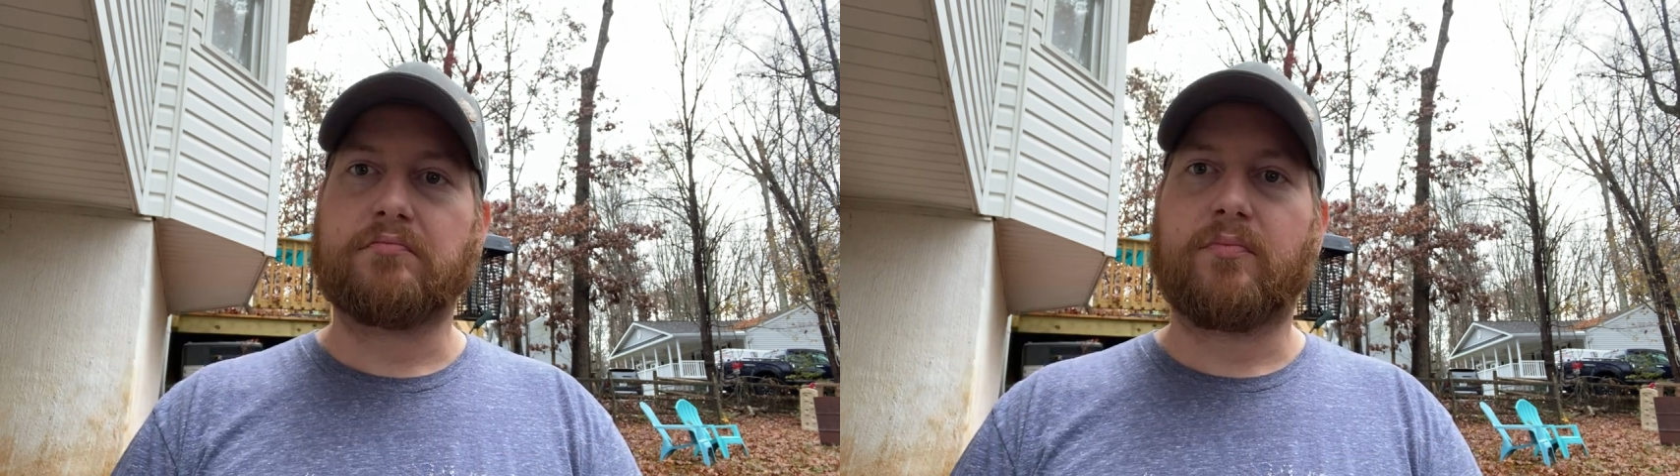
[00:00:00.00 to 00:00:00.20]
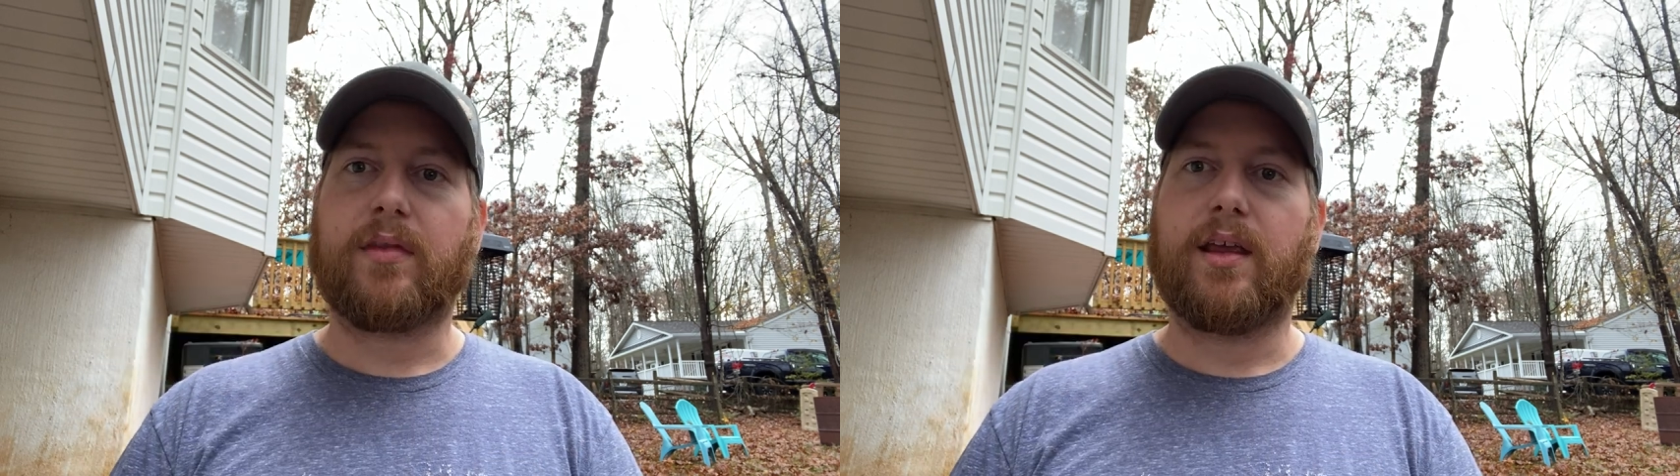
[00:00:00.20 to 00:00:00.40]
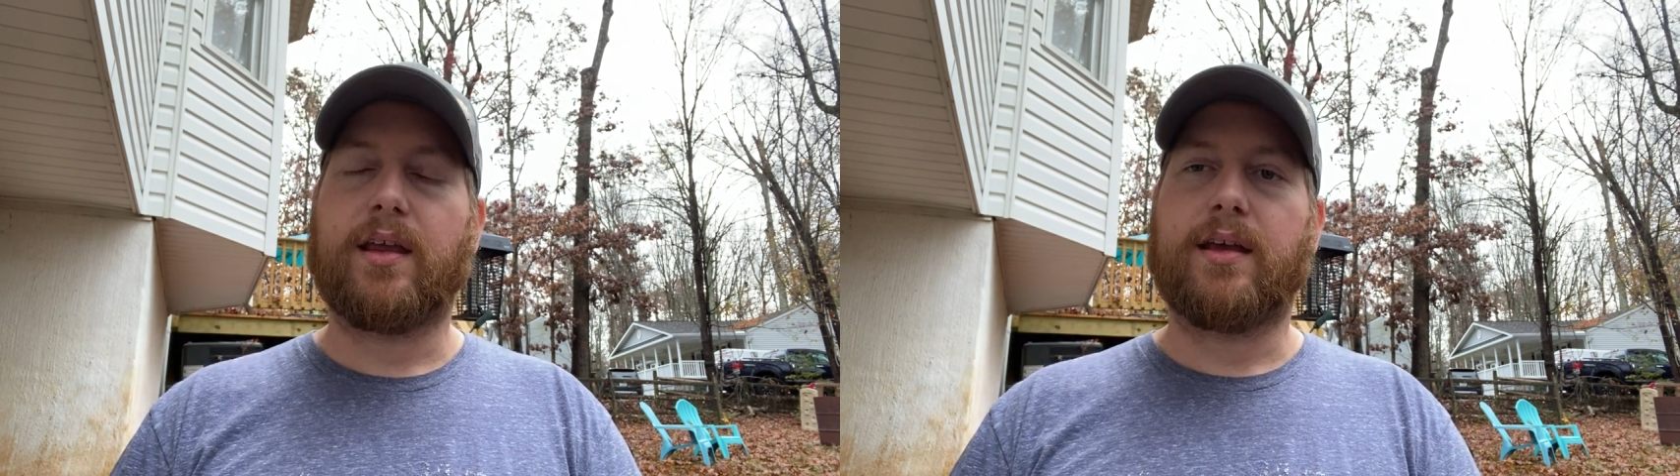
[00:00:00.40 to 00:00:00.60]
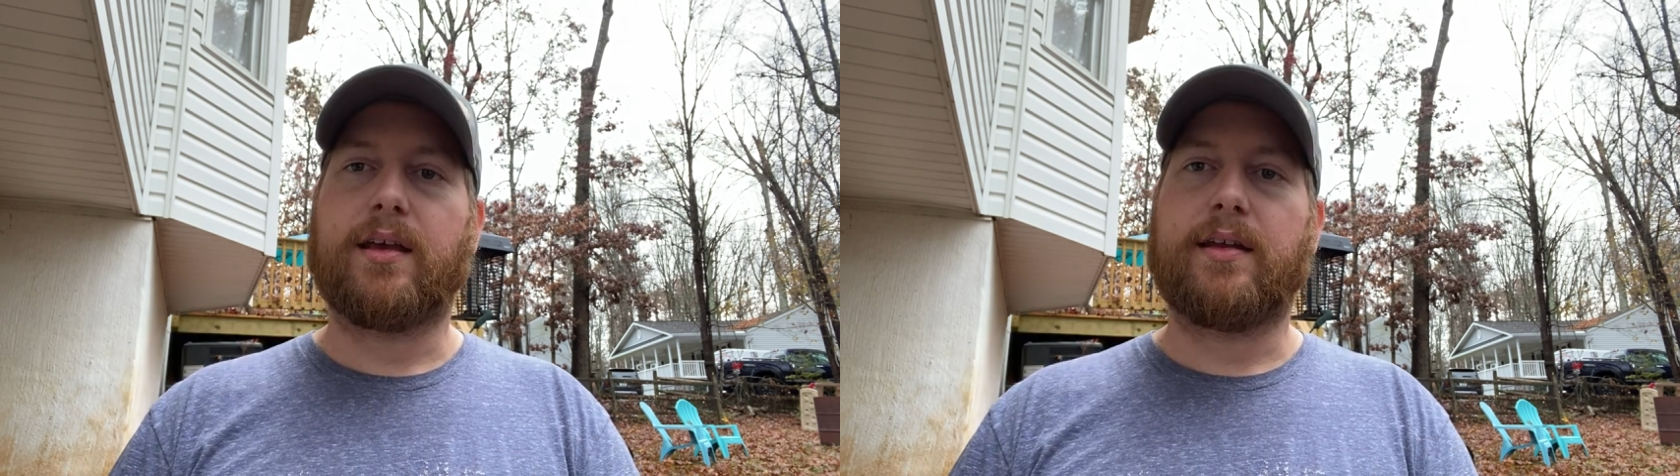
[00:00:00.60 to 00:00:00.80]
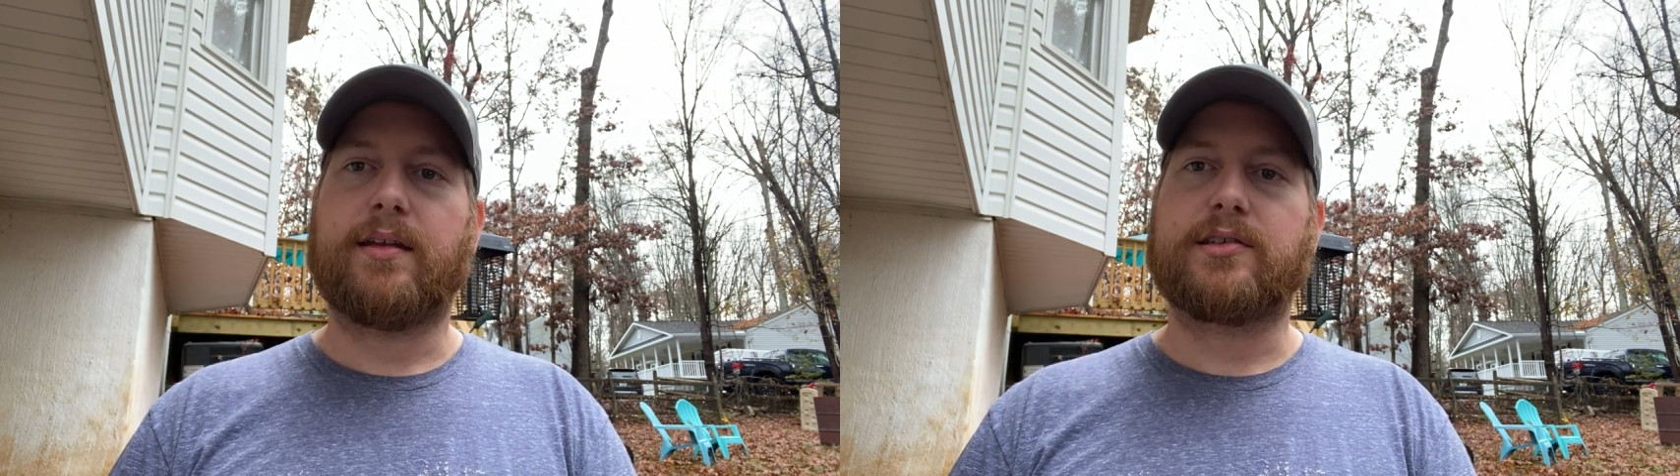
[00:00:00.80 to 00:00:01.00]

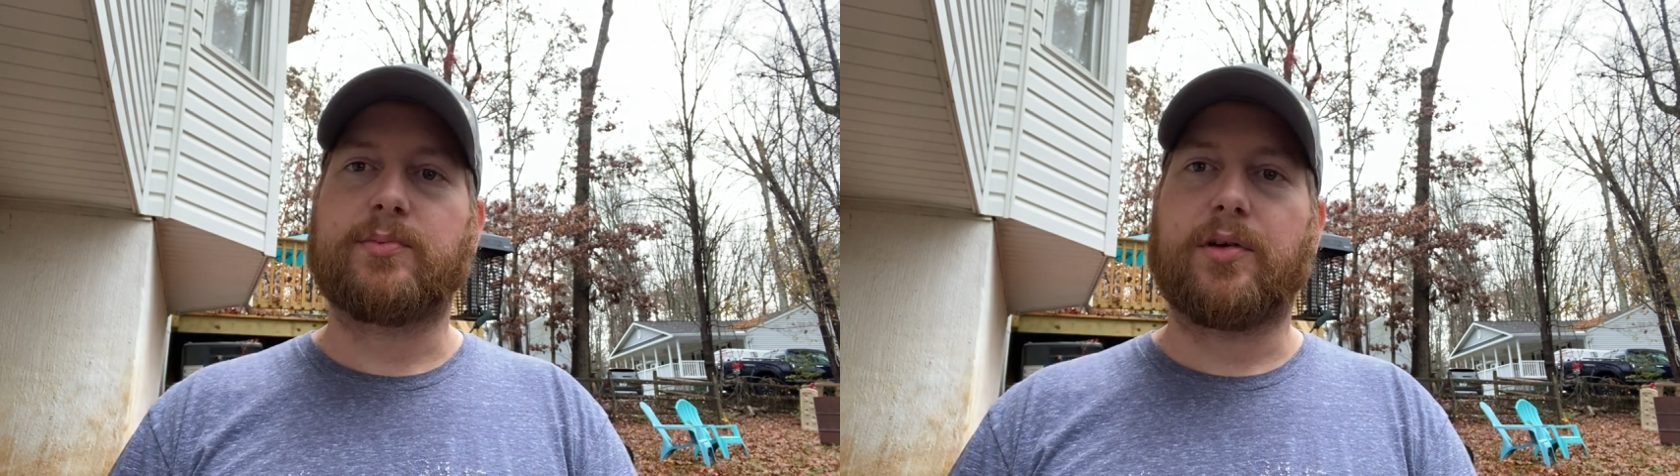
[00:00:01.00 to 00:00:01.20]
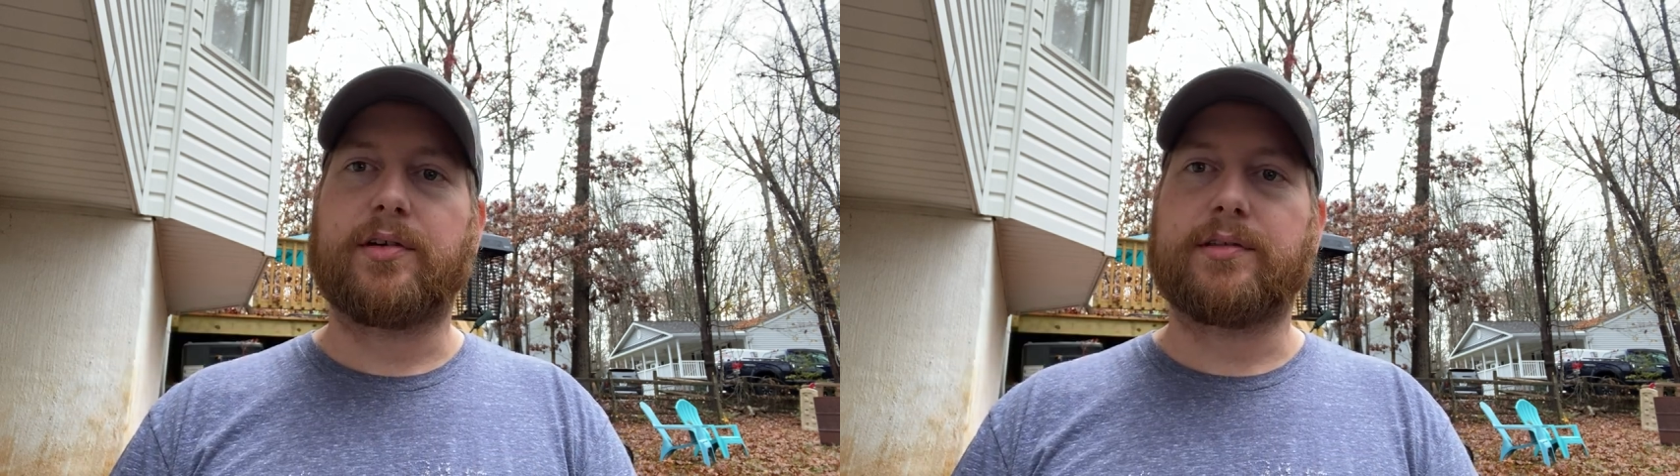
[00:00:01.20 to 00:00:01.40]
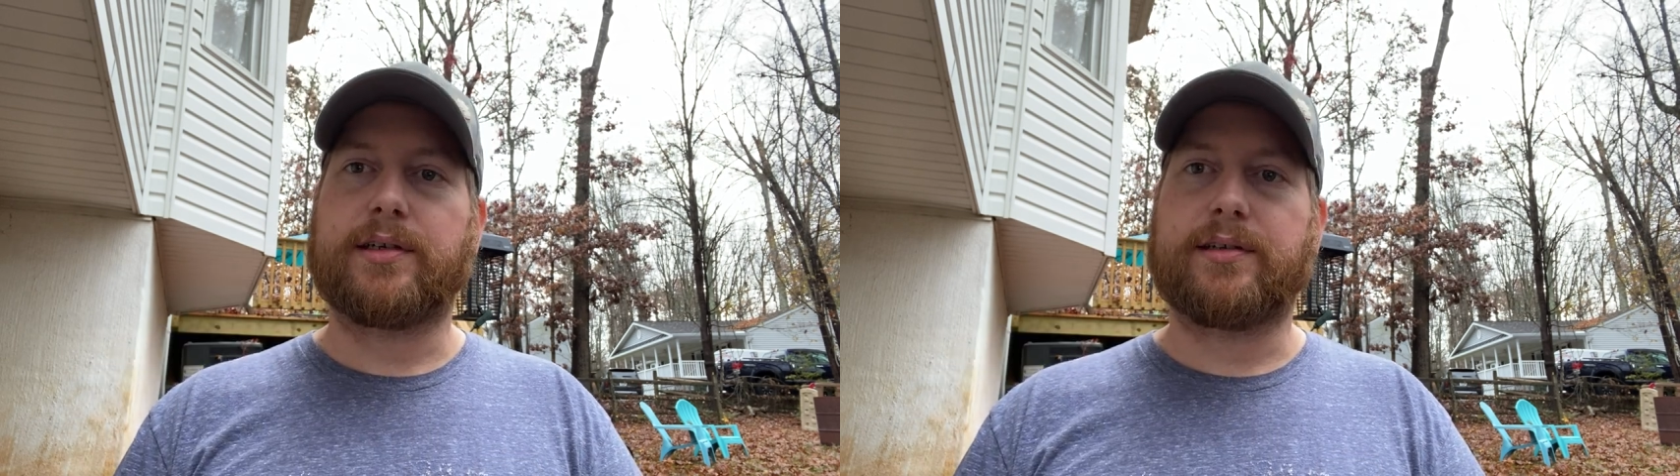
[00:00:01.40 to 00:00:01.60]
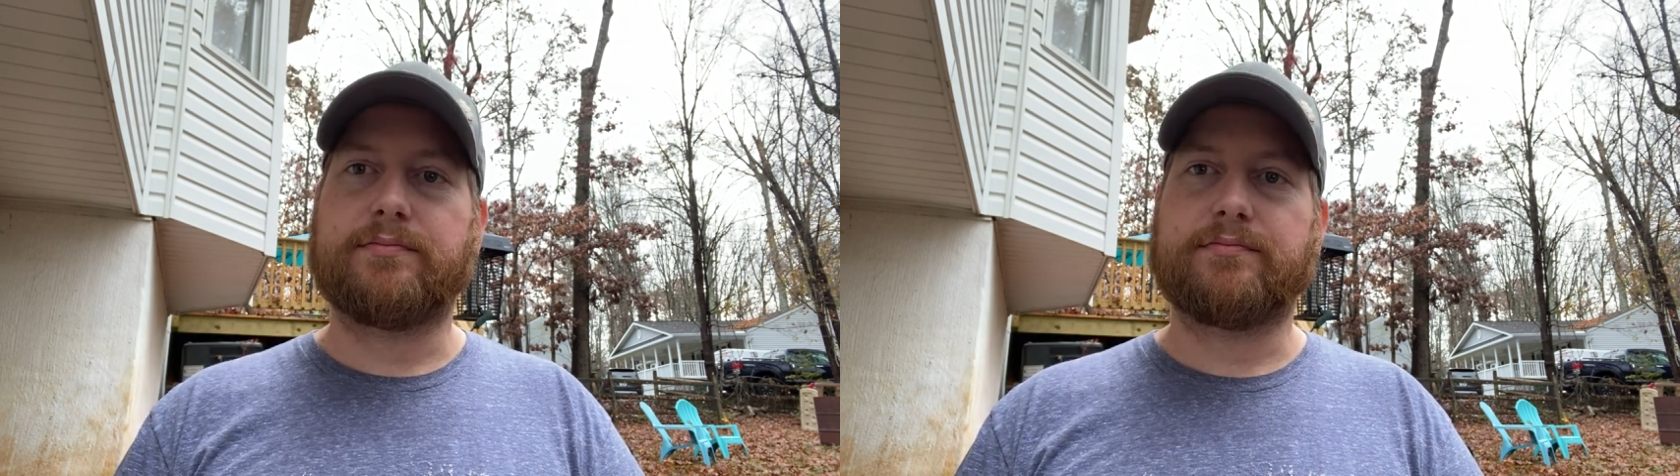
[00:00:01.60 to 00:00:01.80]
and then smoke it in,